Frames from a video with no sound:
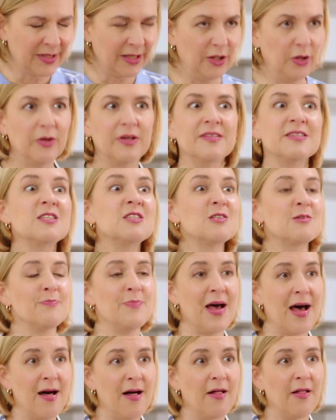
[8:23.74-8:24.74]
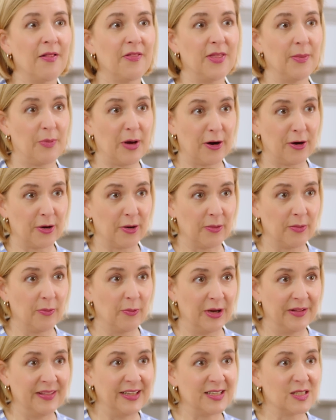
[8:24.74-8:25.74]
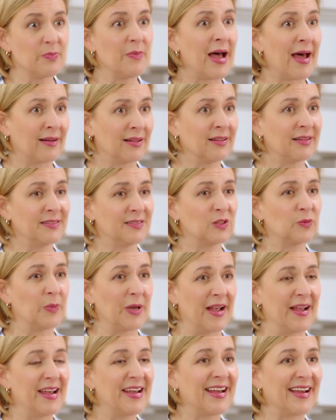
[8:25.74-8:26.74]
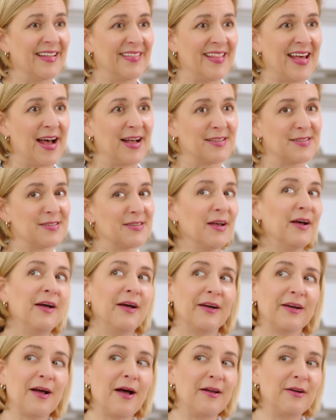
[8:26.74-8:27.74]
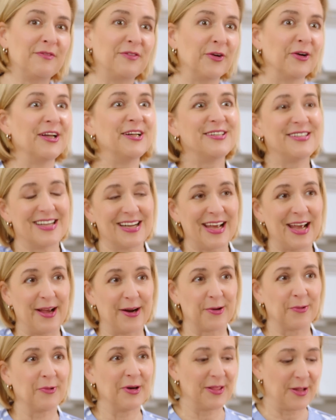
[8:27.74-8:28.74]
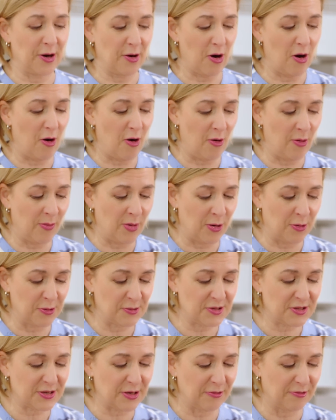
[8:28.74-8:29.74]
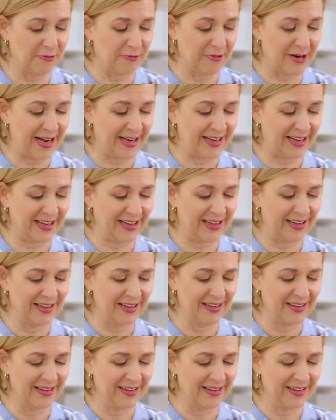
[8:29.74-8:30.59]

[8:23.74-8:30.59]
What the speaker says: You can smell the butter when these Madeleines bake, and that's kind of your indicator when they're almost ready.